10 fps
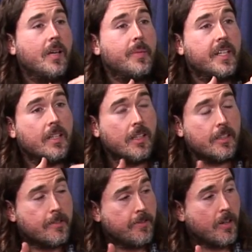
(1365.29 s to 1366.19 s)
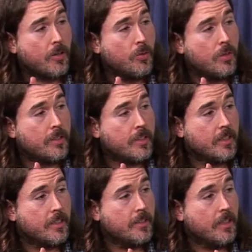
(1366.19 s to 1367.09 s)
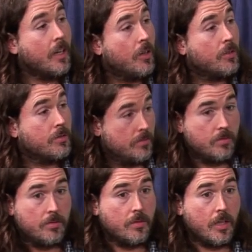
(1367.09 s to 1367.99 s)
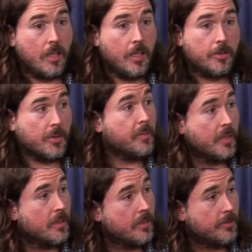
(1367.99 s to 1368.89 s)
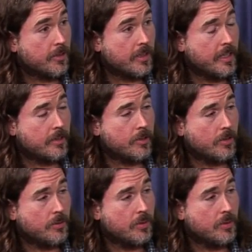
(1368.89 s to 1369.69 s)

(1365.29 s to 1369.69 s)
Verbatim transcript: because Farrell was in, you know, uh, treatment mm-hmm. for cancer.